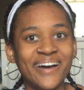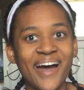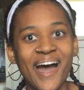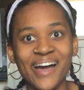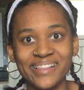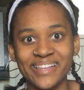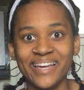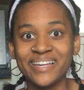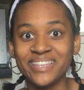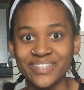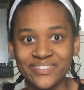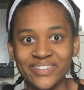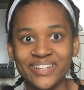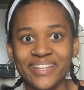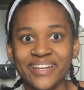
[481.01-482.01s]
I like the
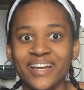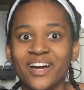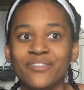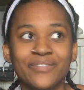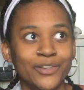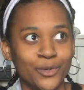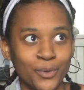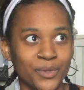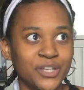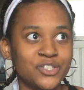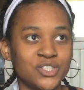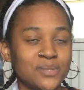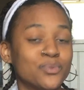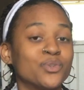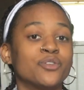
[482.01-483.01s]
feeling of new
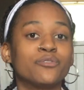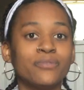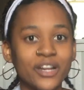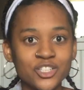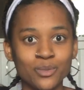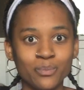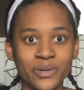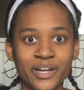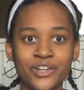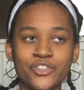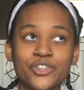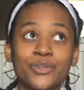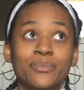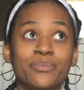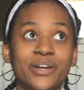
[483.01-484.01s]
relationships when they're fresh and
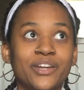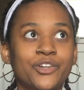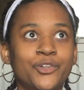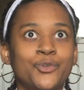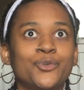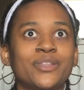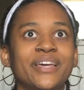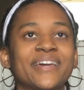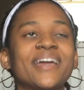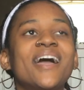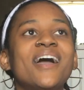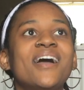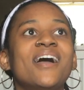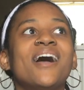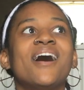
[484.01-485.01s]
brand new. Like,
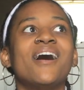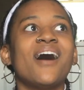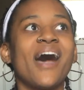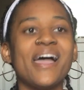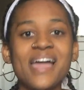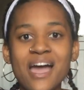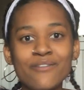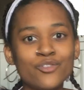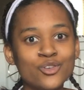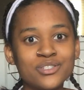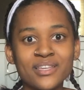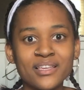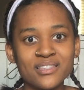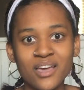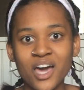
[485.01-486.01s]
I have those
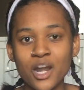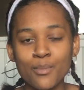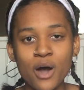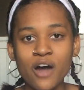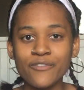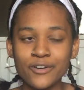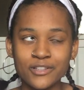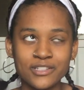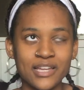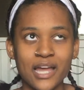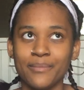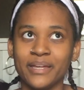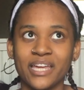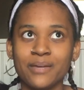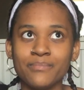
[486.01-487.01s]
things and cut them off all the time.
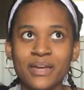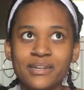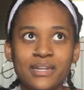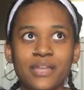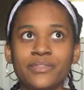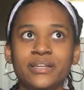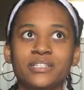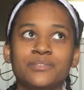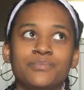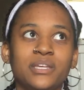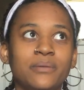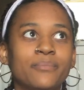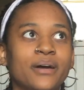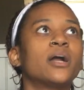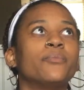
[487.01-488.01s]
Like, it meant nothing to
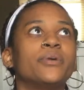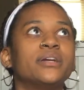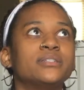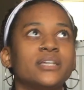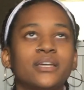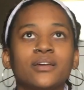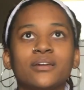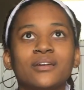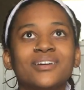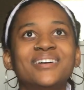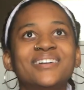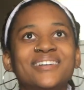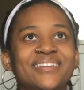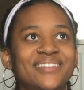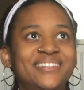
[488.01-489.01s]
me, but I'm ranting.
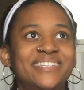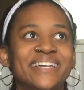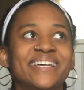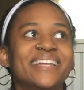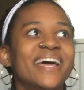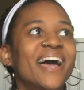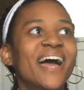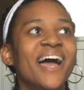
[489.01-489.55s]
Shit.